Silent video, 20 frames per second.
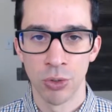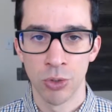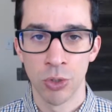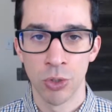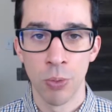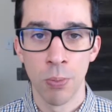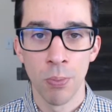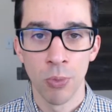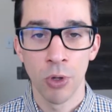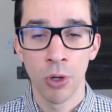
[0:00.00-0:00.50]

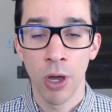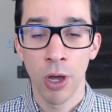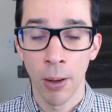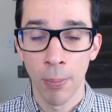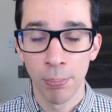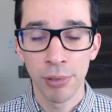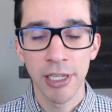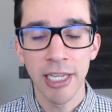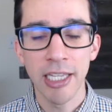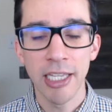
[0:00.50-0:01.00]
to
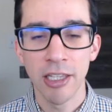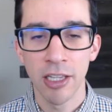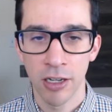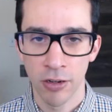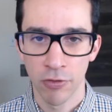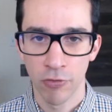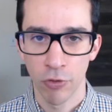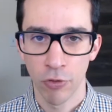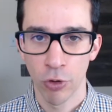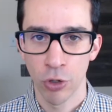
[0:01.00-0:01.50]
complete the
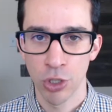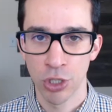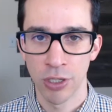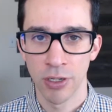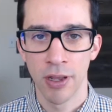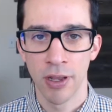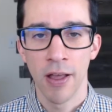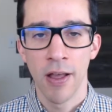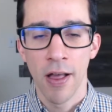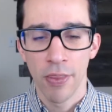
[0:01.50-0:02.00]

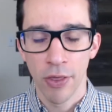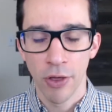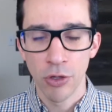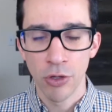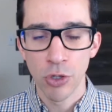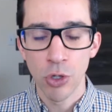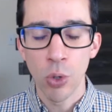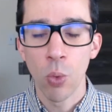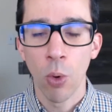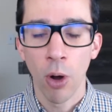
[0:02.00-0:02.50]
conversion that
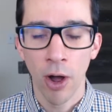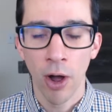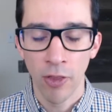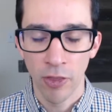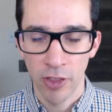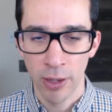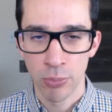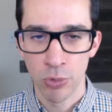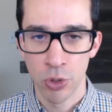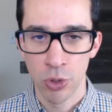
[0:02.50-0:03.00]
you want
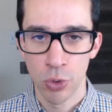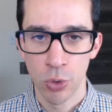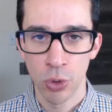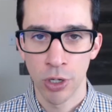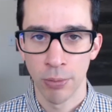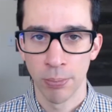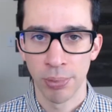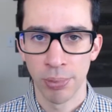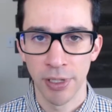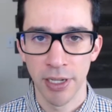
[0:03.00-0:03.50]
them to
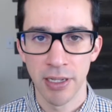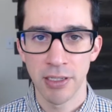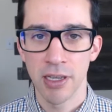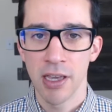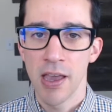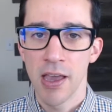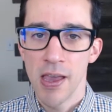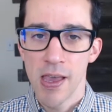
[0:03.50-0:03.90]
complete?